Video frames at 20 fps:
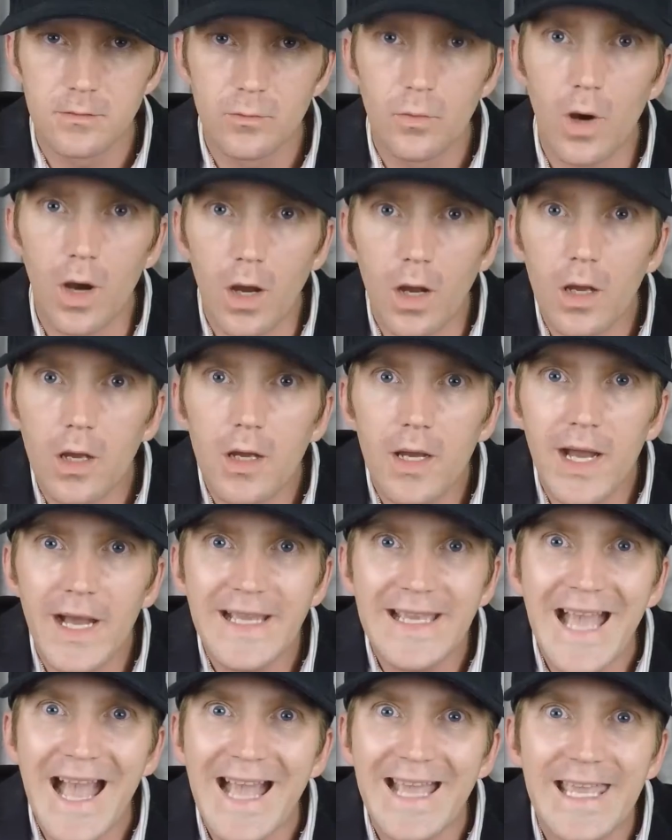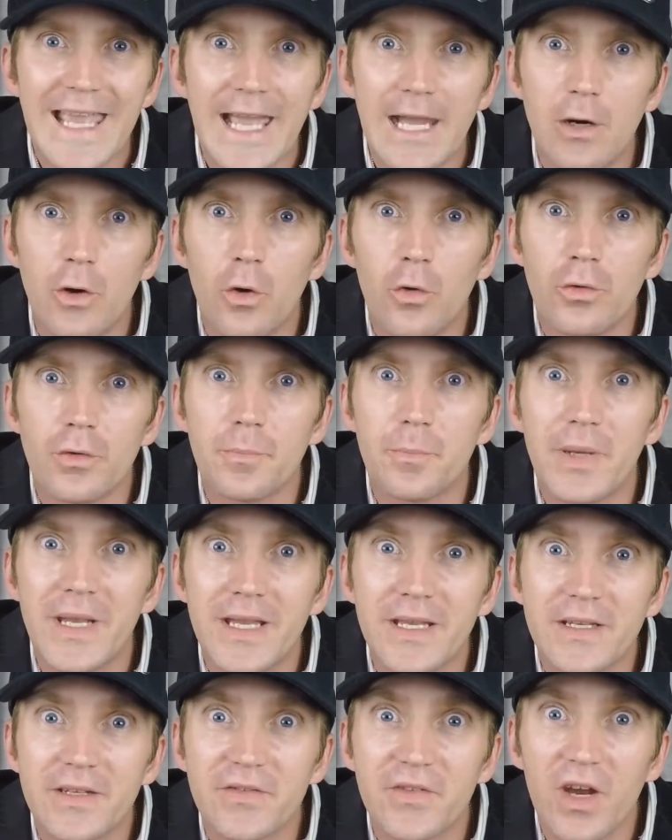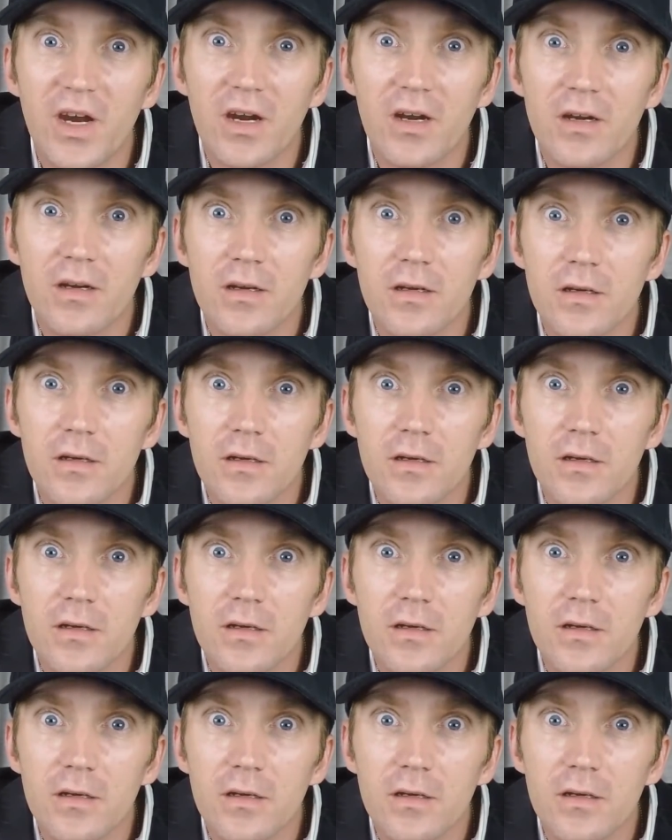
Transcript: What, a guy can't own a pink guitar?